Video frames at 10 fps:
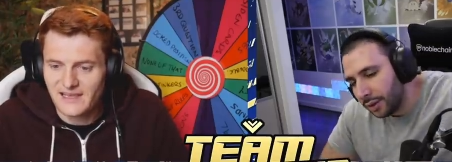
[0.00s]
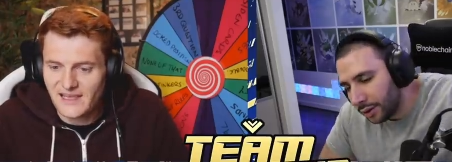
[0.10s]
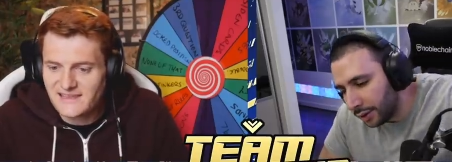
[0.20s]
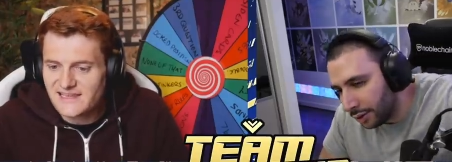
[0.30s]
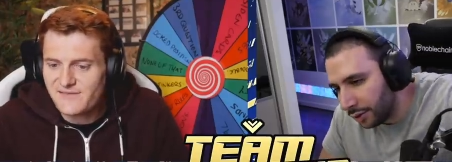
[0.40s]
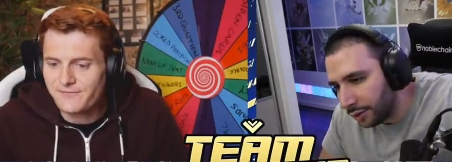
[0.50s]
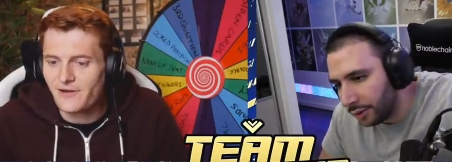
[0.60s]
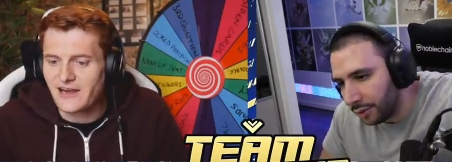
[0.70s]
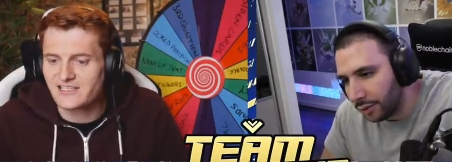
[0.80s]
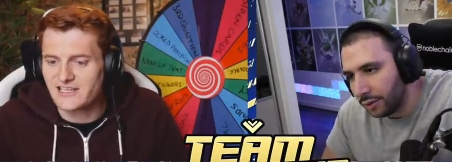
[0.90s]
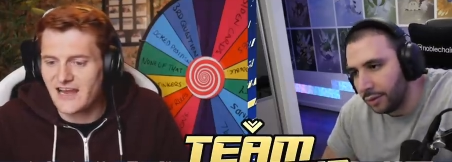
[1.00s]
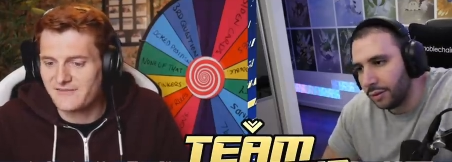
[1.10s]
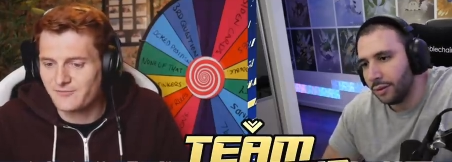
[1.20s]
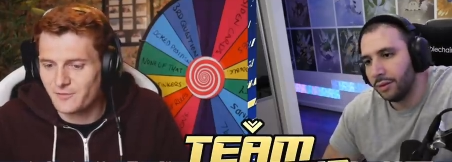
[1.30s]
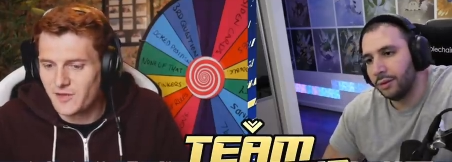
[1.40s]
Speaker 1: Is he French and
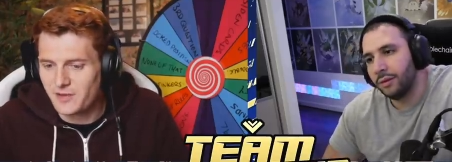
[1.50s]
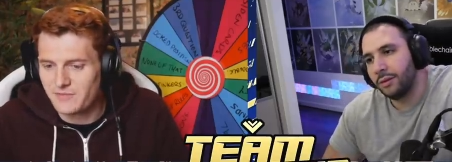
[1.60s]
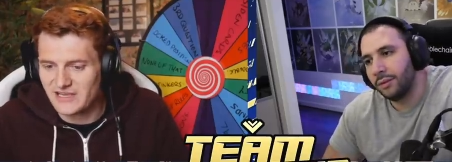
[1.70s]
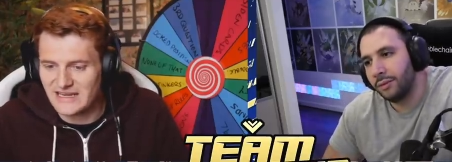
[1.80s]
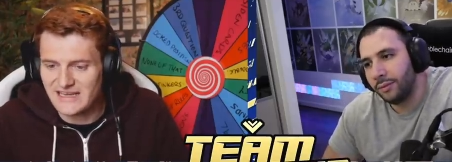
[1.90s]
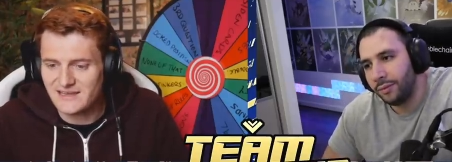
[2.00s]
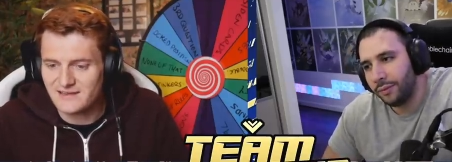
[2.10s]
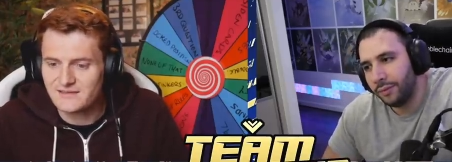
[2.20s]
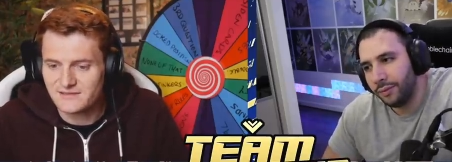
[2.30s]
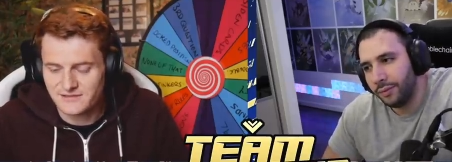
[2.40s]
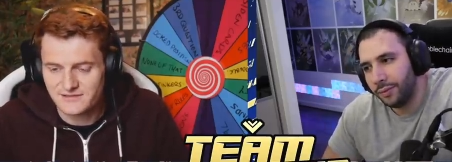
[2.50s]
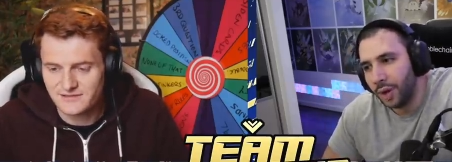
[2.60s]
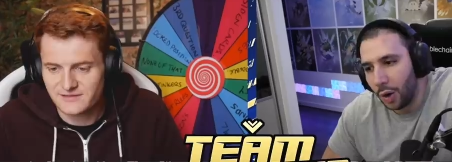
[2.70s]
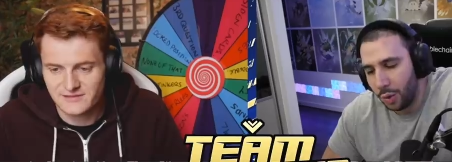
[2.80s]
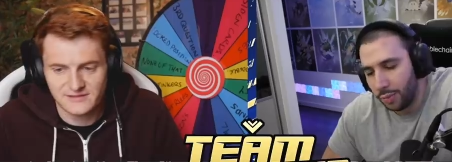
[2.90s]
from the Premier League?
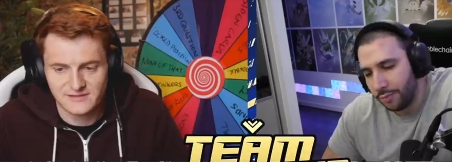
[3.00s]
No.